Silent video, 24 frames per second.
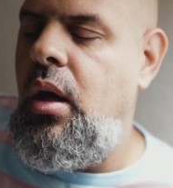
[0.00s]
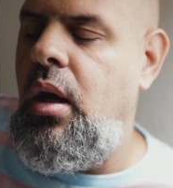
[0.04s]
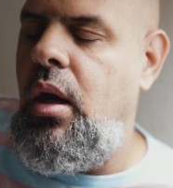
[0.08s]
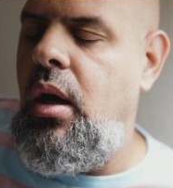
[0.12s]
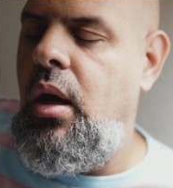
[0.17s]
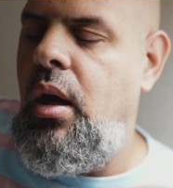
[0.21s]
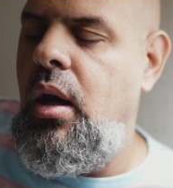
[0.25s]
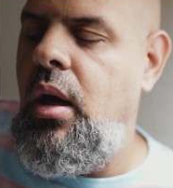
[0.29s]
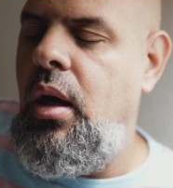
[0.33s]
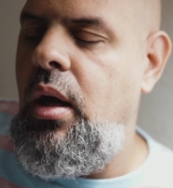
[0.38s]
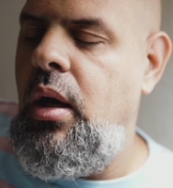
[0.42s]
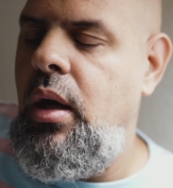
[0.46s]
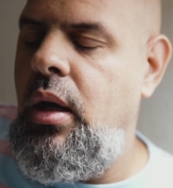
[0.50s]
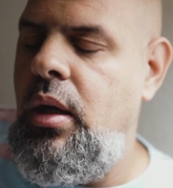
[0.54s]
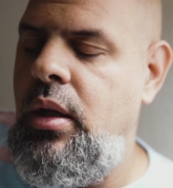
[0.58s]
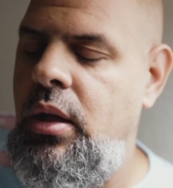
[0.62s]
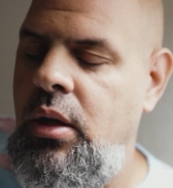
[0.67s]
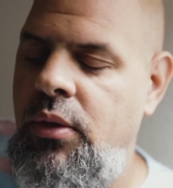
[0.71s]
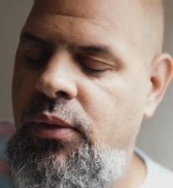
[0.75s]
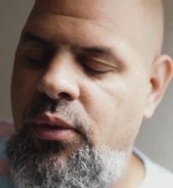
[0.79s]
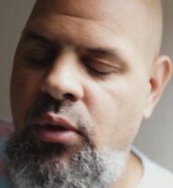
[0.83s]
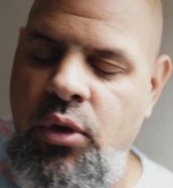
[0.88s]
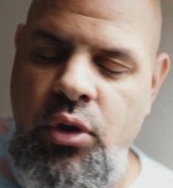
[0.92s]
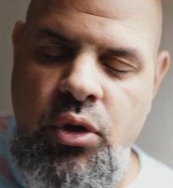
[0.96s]
And
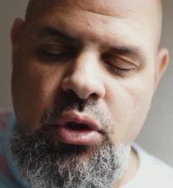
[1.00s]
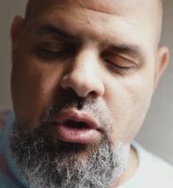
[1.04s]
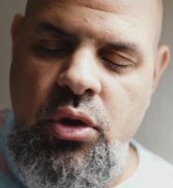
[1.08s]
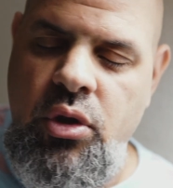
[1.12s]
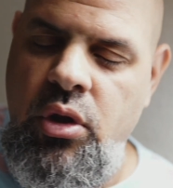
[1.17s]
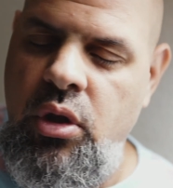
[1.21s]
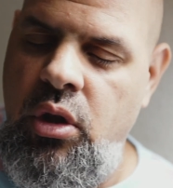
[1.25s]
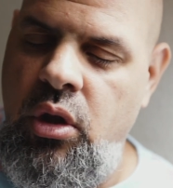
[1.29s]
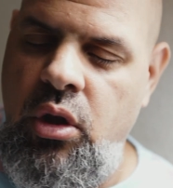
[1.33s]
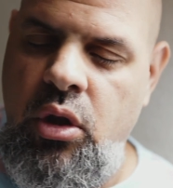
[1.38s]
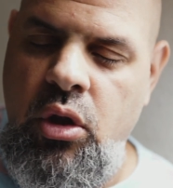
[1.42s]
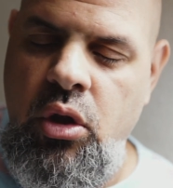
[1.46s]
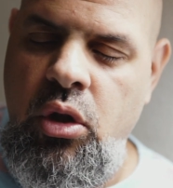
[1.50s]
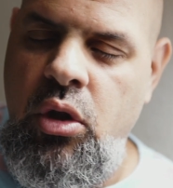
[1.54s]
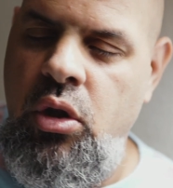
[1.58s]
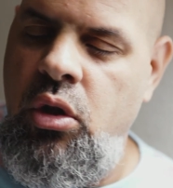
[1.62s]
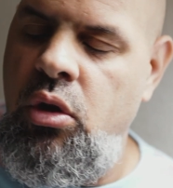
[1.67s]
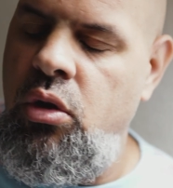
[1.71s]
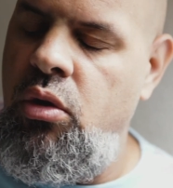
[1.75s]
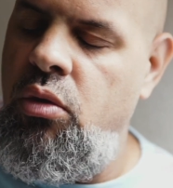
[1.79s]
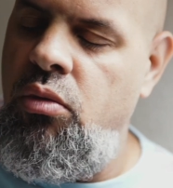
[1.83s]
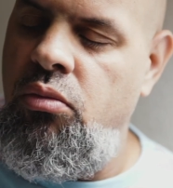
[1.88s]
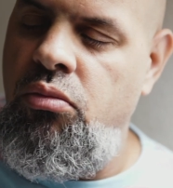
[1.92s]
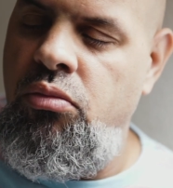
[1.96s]
therefore, it's just a
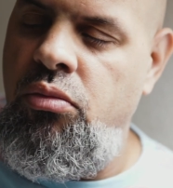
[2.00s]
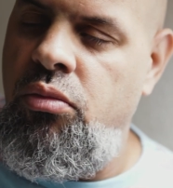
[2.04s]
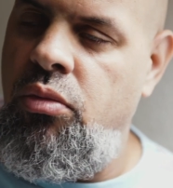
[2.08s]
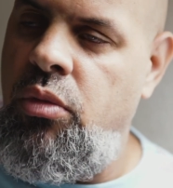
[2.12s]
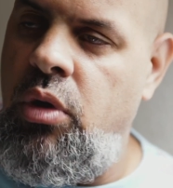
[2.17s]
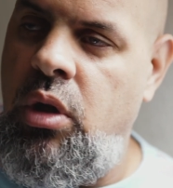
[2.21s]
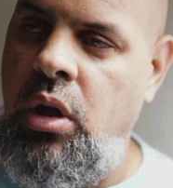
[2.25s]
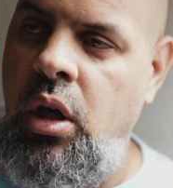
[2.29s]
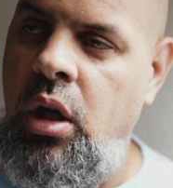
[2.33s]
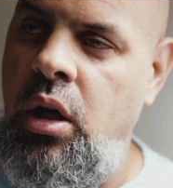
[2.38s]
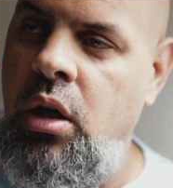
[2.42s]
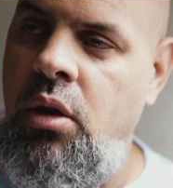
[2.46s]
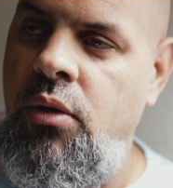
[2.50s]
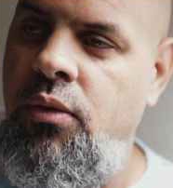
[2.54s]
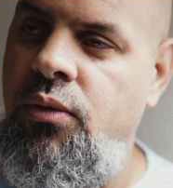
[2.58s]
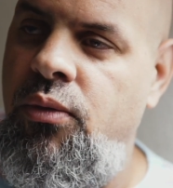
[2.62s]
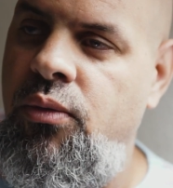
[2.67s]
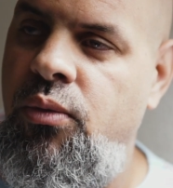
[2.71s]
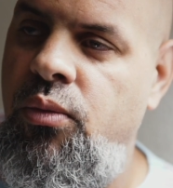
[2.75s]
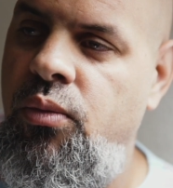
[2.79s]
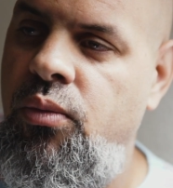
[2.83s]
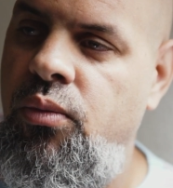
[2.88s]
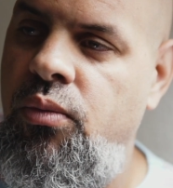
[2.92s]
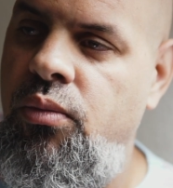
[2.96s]
good kind
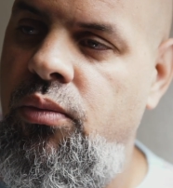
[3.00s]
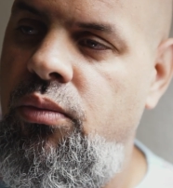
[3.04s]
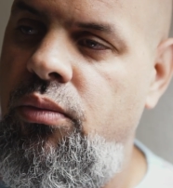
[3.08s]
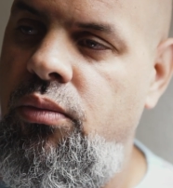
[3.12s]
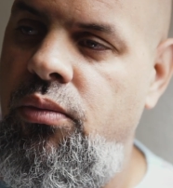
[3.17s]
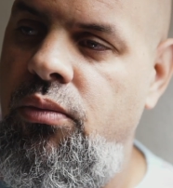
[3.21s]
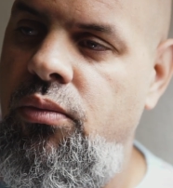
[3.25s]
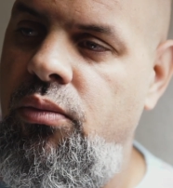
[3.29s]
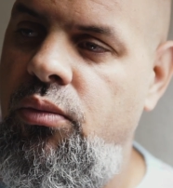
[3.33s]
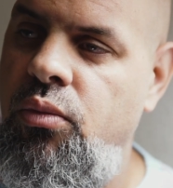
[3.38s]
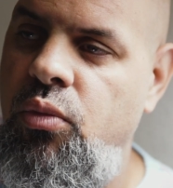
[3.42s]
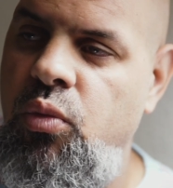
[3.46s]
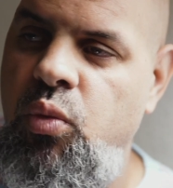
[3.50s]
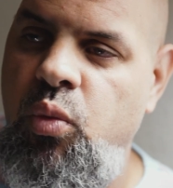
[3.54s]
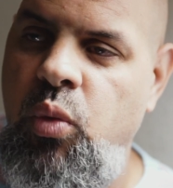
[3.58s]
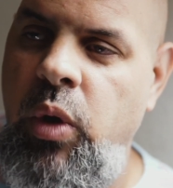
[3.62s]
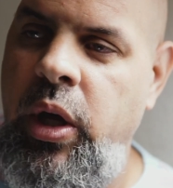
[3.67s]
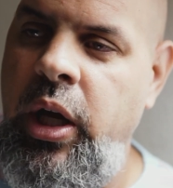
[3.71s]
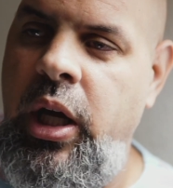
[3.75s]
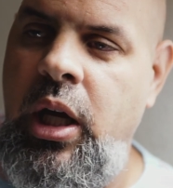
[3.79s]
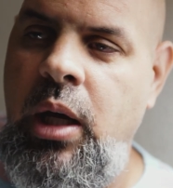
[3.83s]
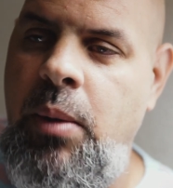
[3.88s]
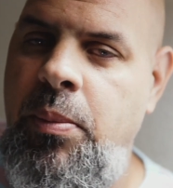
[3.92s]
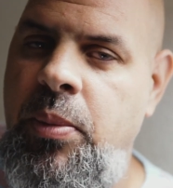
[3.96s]
of
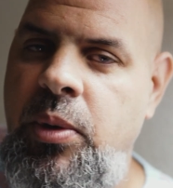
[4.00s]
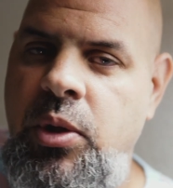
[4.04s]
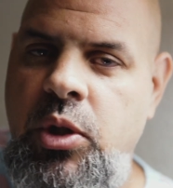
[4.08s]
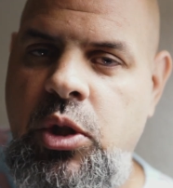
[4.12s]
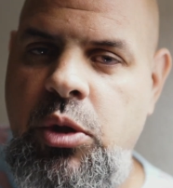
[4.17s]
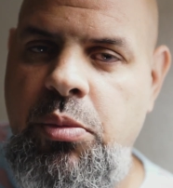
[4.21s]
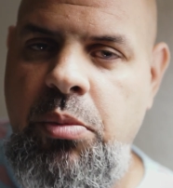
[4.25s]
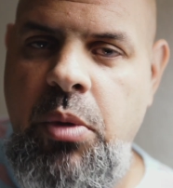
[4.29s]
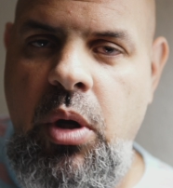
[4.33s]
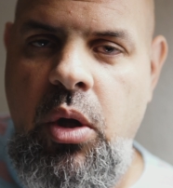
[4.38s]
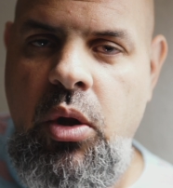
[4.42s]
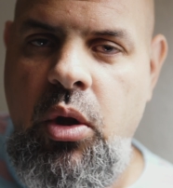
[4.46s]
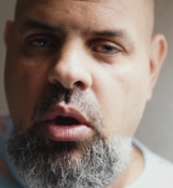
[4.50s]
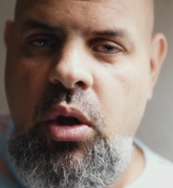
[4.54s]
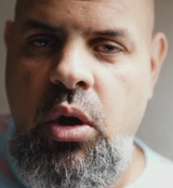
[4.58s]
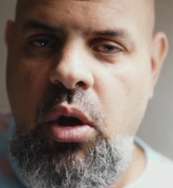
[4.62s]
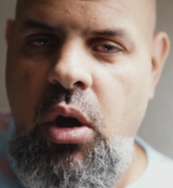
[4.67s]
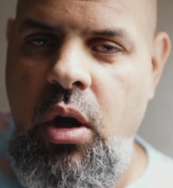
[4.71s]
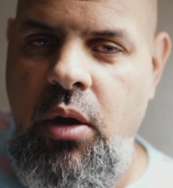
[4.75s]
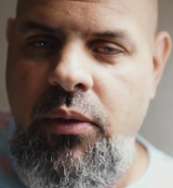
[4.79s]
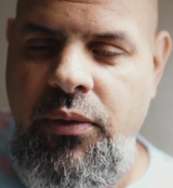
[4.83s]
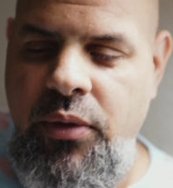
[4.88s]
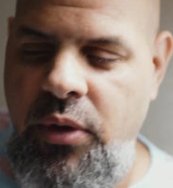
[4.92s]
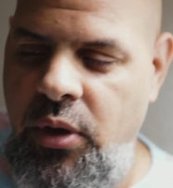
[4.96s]
wake up and smell the
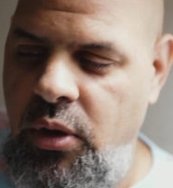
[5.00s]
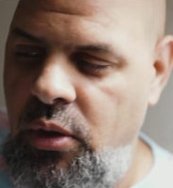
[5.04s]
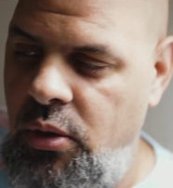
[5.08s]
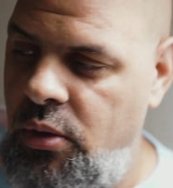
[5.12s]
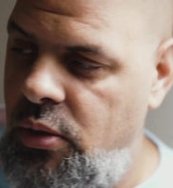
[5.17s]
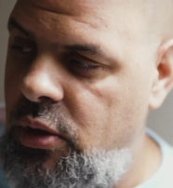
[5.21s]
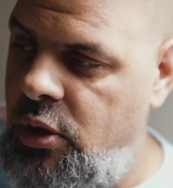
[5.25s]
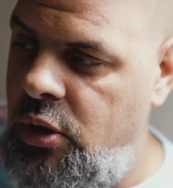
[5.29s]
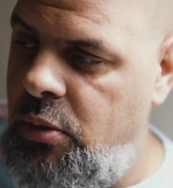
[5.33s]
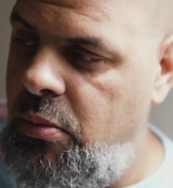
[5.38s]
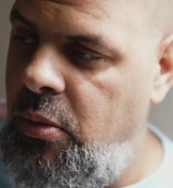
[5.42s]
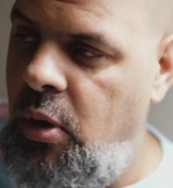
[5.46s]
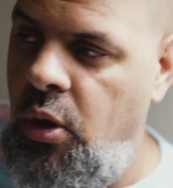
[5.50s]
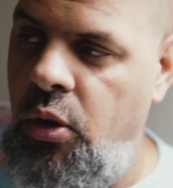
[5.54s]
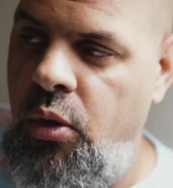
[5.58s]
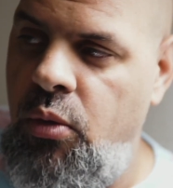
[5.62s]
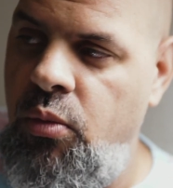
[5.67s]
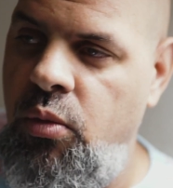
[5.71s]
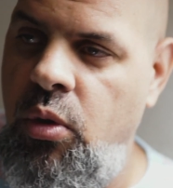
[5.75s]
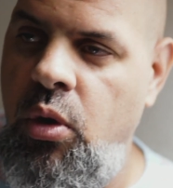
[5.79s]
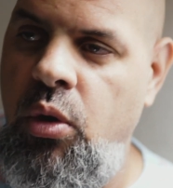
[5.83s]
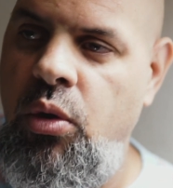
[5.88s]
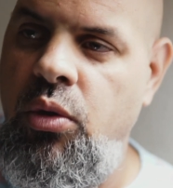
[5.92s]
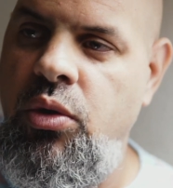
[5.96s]
coffee or smell the
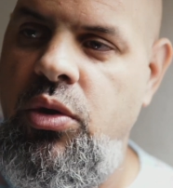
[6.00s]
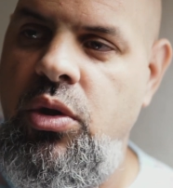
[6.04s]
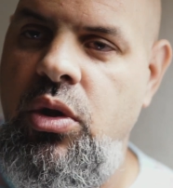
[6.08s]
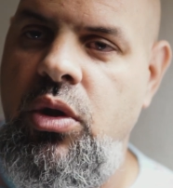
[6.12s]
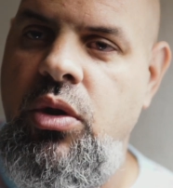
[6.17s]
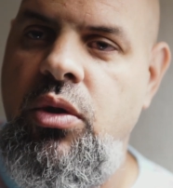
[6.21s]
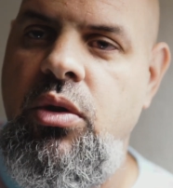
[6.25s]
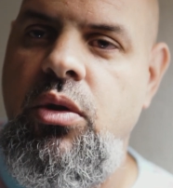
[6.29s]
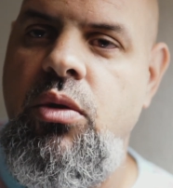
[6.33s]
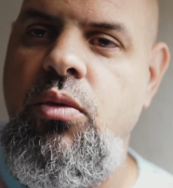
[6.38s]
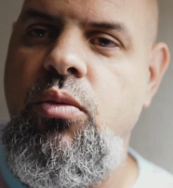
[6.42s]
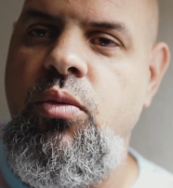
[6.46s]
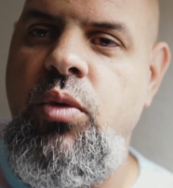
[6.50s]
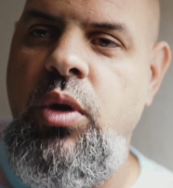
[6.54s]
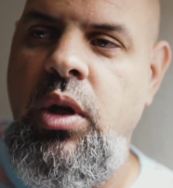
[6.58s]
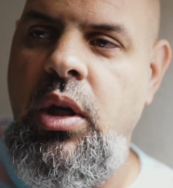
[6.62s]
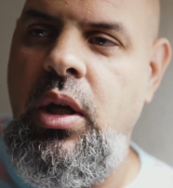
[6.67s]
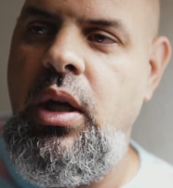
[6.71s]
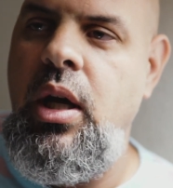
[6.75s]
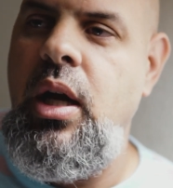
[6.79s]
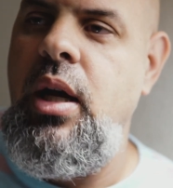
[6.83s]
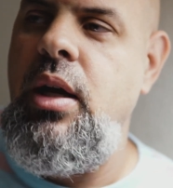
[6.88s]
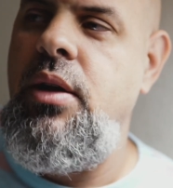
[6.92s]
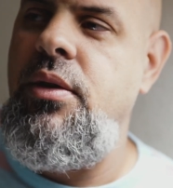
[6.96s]
roses and
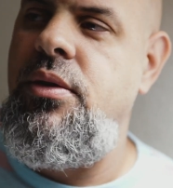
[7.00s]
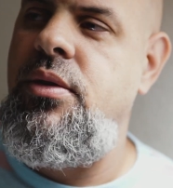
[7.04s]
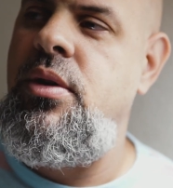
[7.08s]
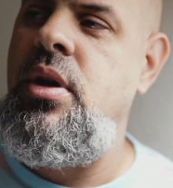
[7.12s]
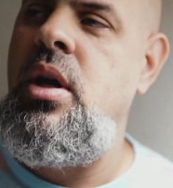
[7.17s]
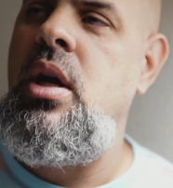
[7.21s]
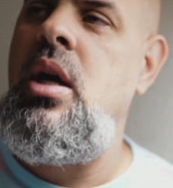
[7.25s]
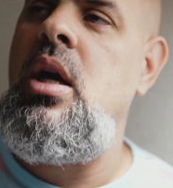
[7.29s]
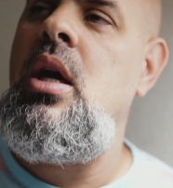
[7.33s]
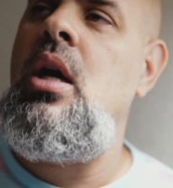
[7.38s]
realize,